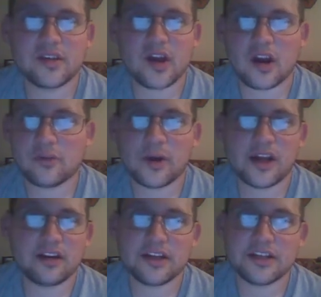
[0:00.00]

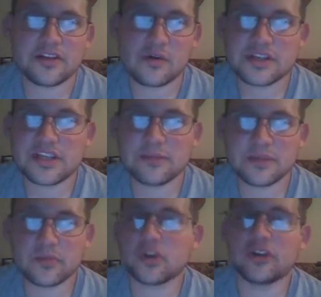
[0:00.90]
Hardwire is always going to be
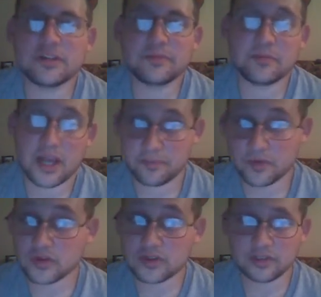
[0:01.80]
more crisp in my
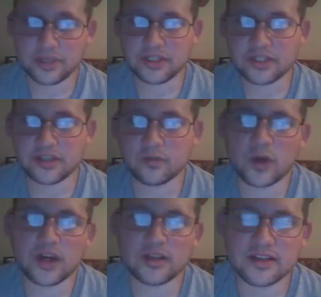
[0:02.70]
personal opinion than
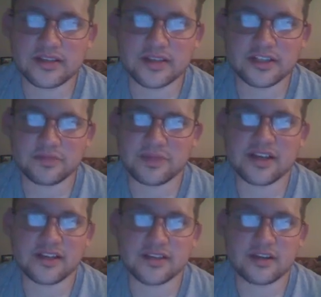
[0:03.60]
wireless, just
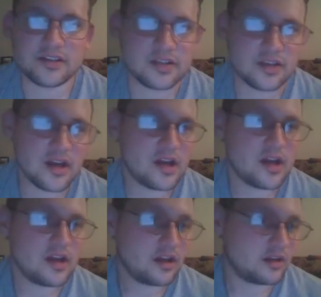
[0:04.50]
because there's
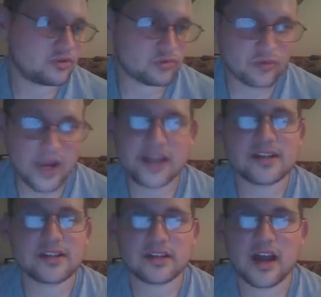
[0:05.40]

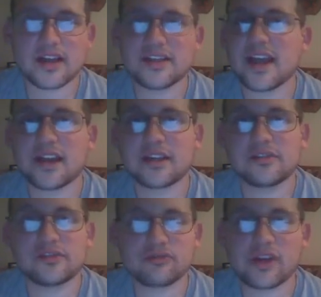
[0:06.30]
direct contact,
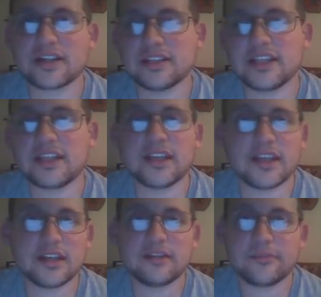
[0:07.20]
direct linking
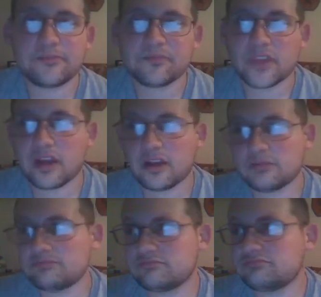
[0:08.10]
in.
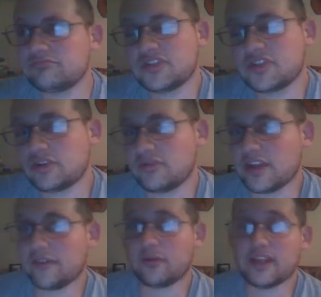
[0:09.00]
So
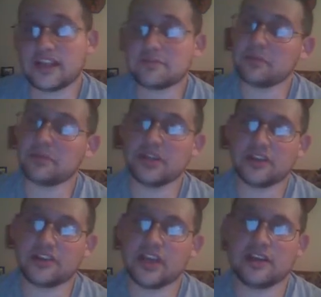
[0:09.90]
therefore that's my opinion
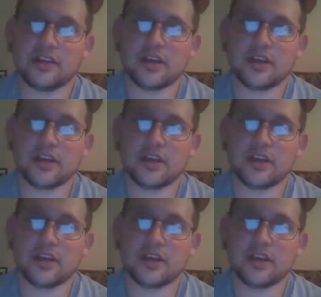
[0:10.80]
on that.